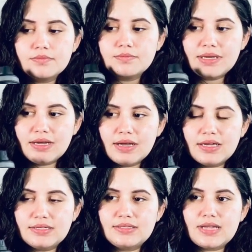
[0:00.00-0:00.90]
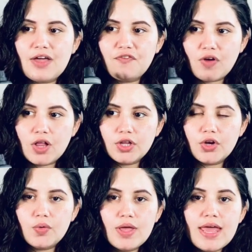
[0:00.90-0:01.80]
because I
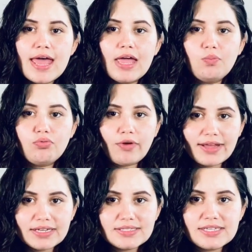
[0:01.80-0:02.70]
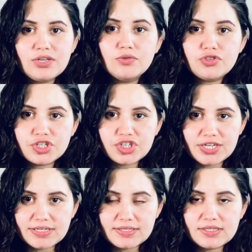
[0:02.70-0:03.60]
follow a pregnancy
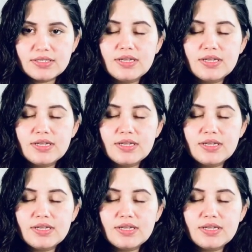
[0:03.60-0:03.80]
nutritionist,